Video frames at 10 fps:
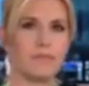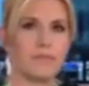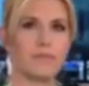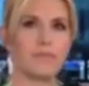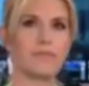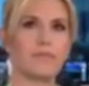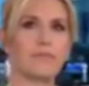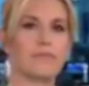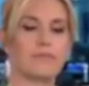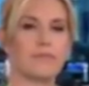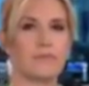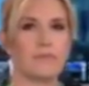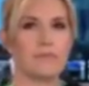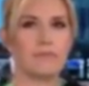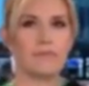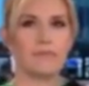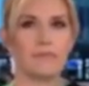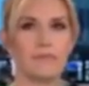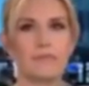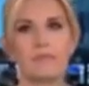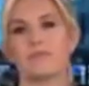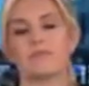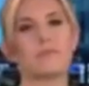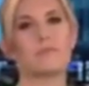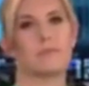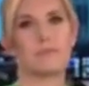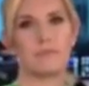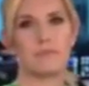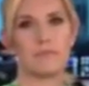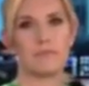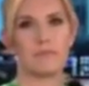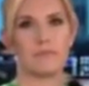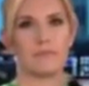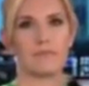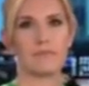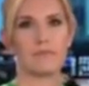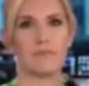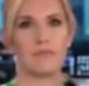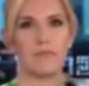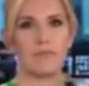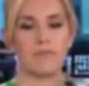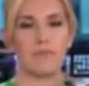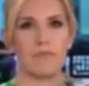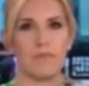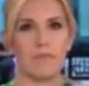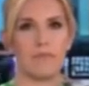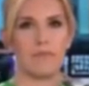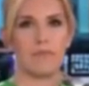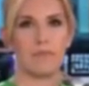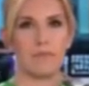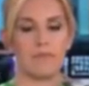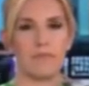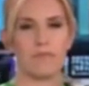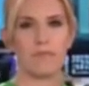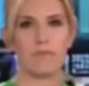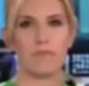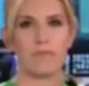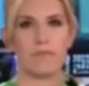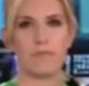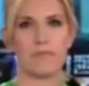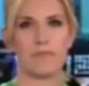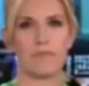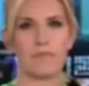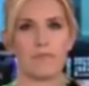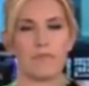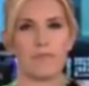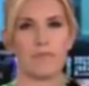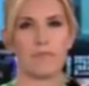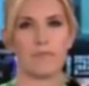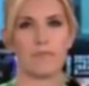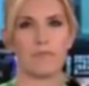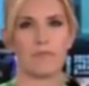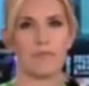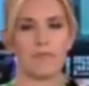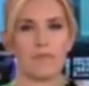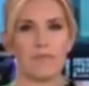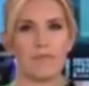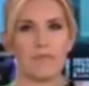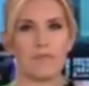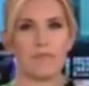(not speaking)